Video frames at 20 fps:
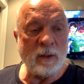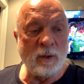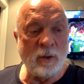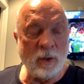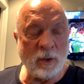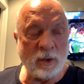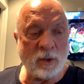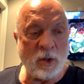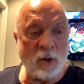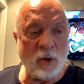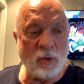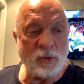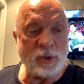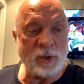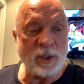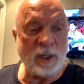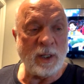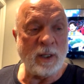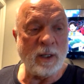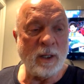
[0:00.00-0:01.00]
Good
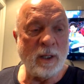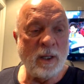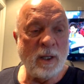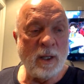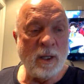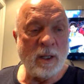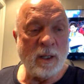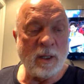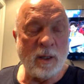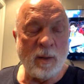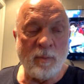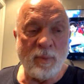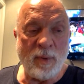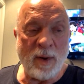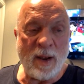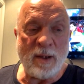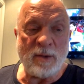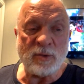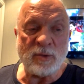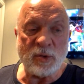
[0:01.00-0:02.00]
coaching. The
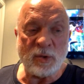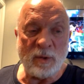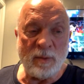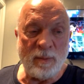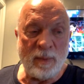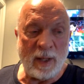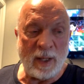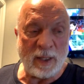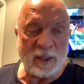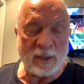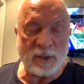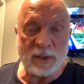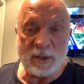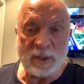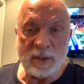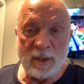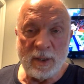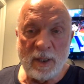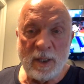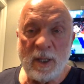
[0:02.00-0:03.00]
Browns are a mess.